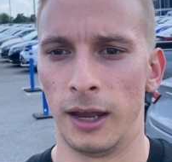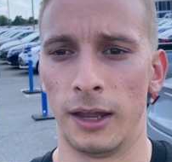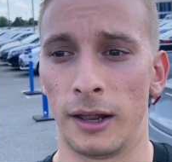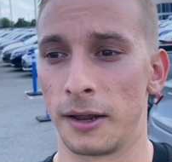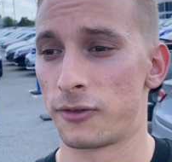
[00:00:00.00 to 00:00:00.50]

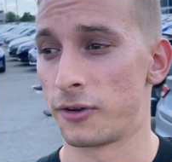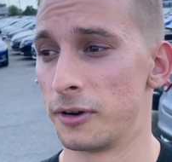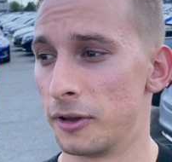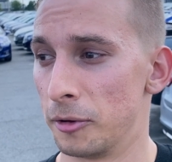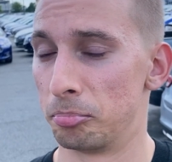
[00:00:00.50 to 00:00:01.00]
And I guess they're
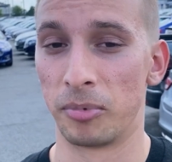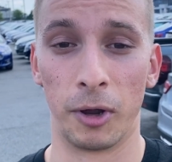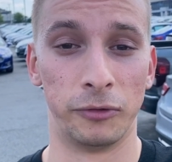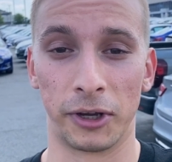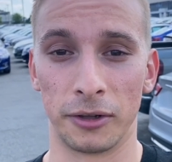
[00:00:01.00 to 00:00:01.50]
gonna
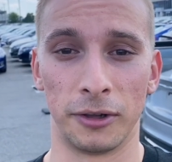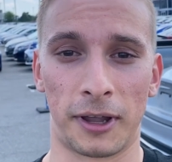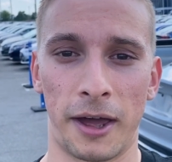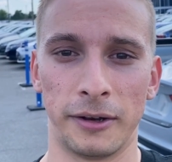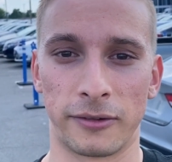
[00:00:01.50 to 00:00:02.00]
go take a
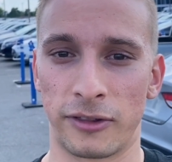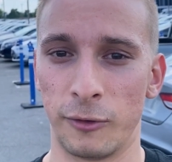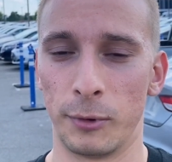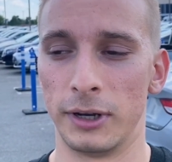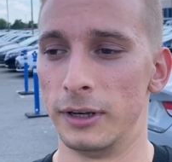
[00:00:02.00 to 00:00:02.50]
look at it,
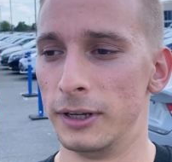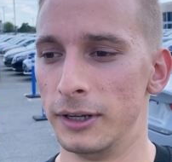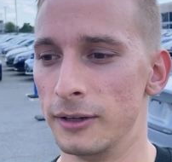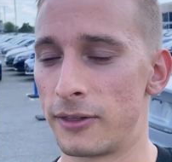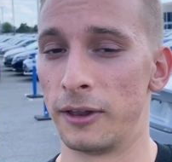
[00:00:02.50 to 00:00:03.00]
see what it
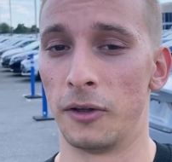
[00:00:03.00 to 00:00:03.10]
needs.